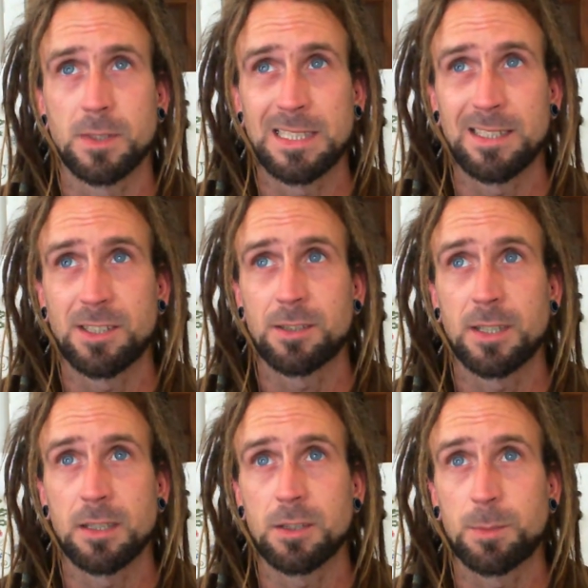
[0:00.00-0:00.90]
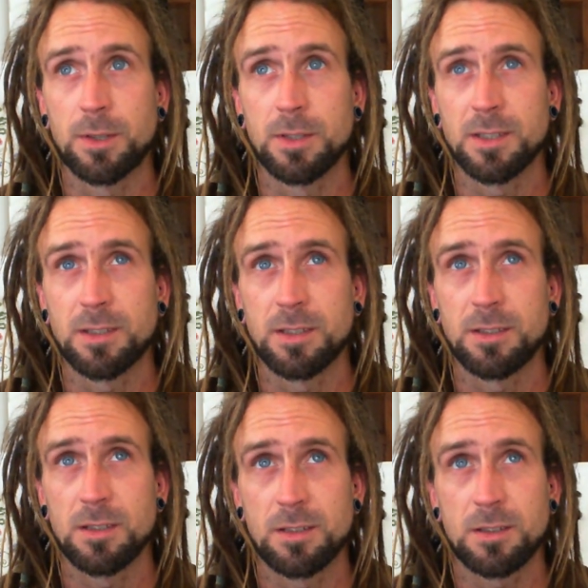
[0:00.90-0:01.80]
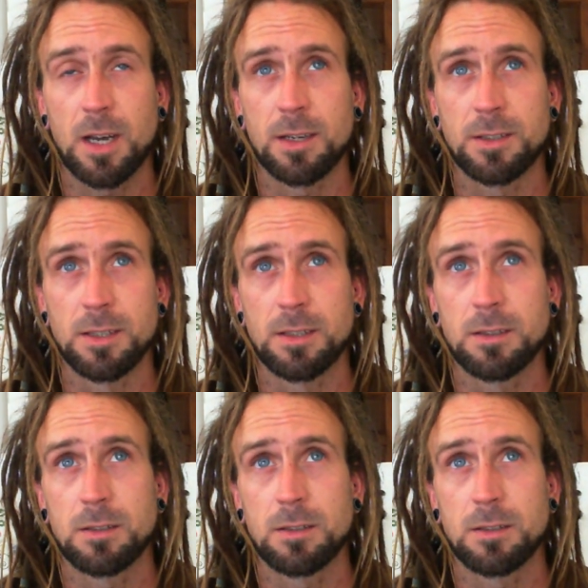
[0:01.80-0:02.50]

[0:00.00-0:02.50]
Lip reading: These experiences started